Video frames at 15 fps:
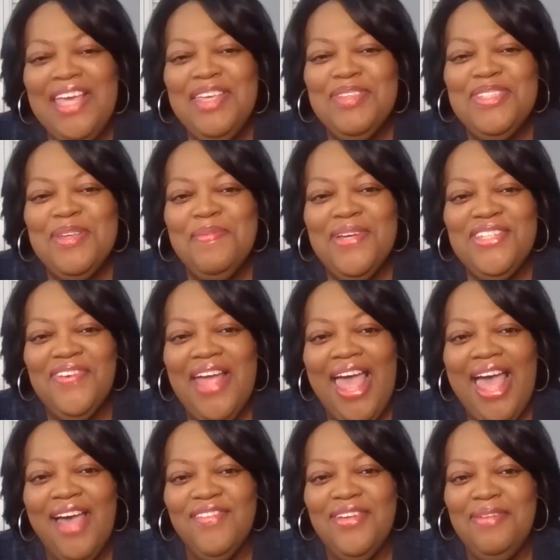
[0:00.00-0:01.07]
thank you so much for
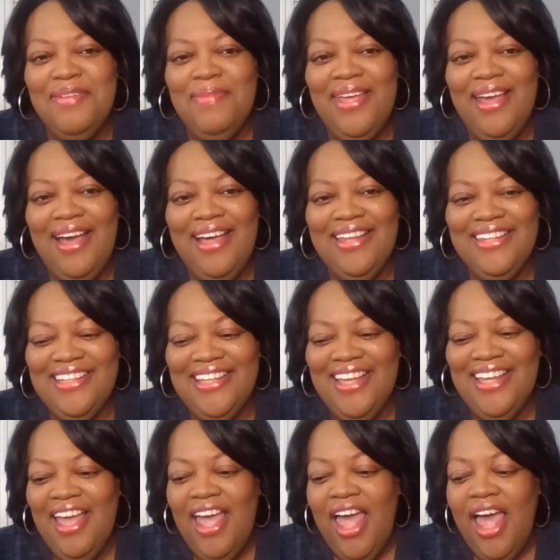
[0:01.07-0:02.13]
having me, Hala.
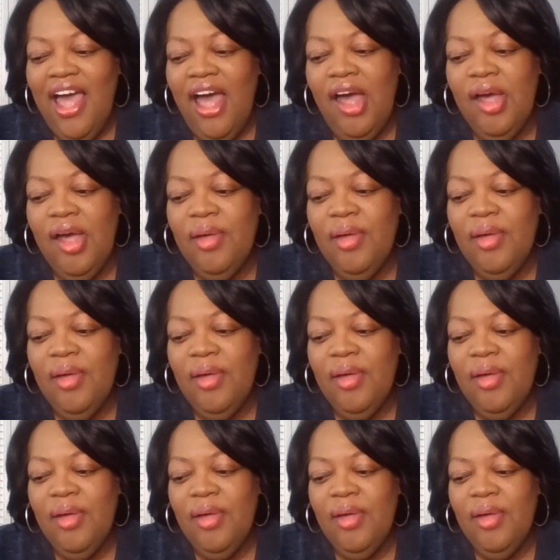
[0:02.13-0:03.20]
I
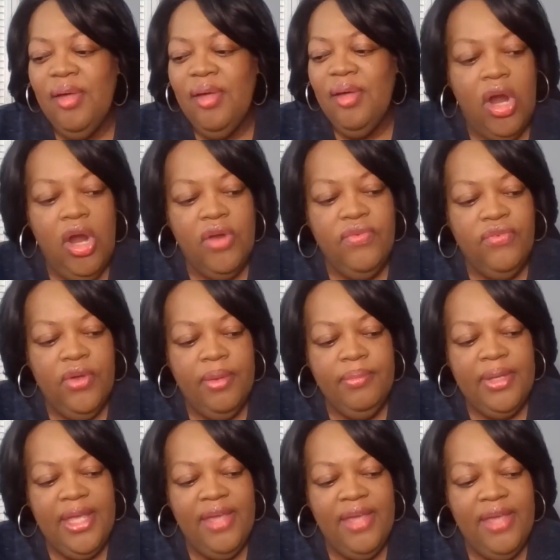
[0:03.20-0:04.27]
think I'll start
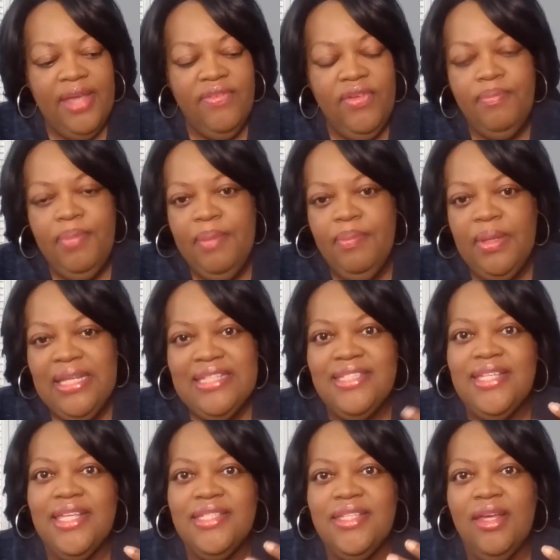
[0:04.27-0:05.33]
from giving people a
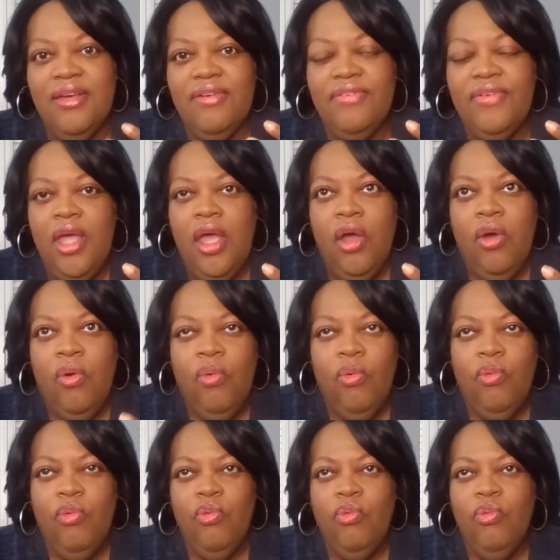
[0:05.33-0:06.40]
sense of
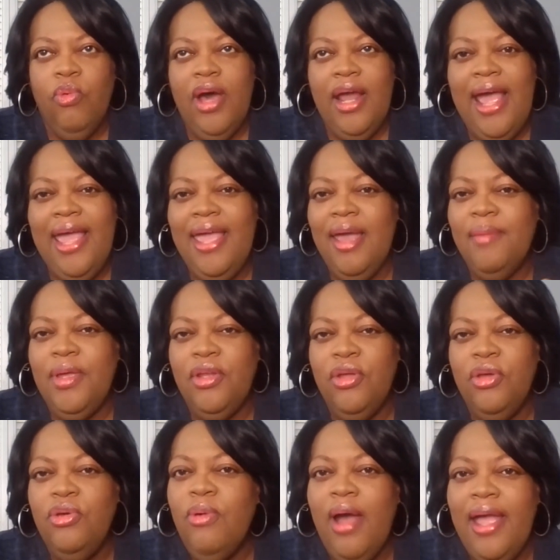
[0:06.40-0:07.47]
what I am and
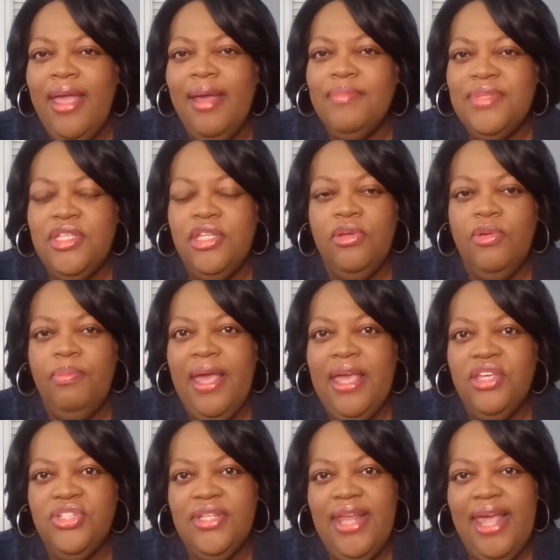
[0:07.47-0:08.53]
who I am to
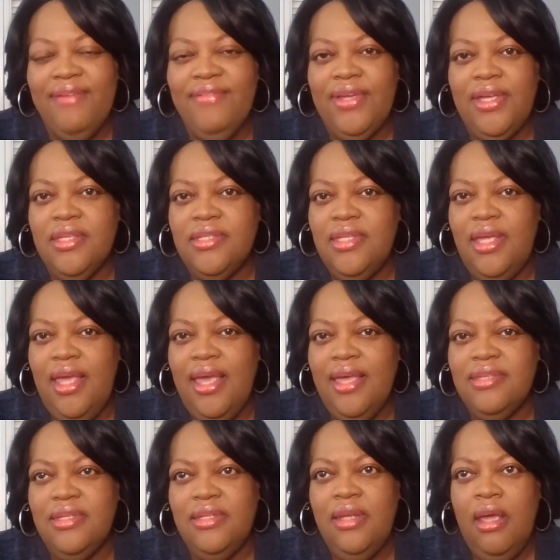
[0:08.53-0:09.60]
patient advocacy.
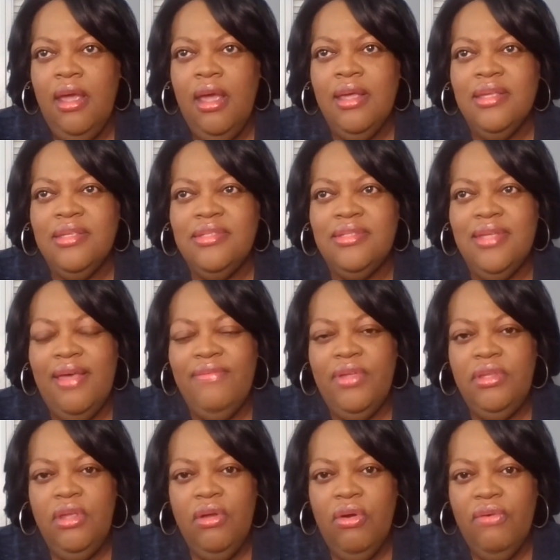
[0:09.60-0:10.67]
As a
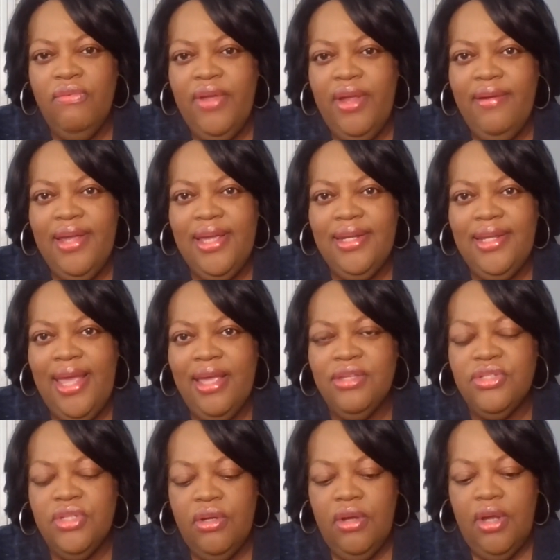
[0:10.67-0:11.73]
7-year ovarian
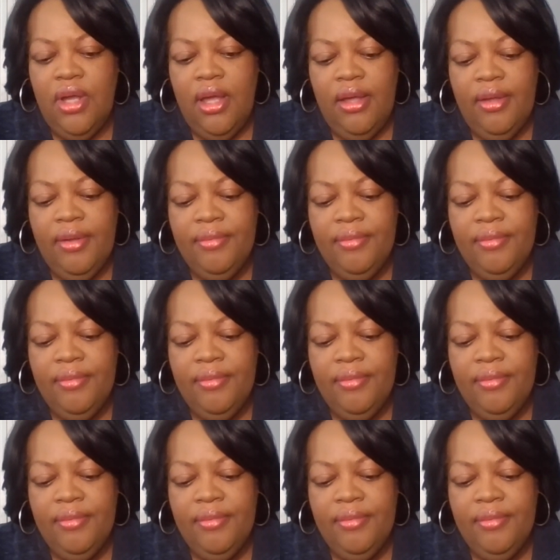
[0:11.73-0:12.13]
cancer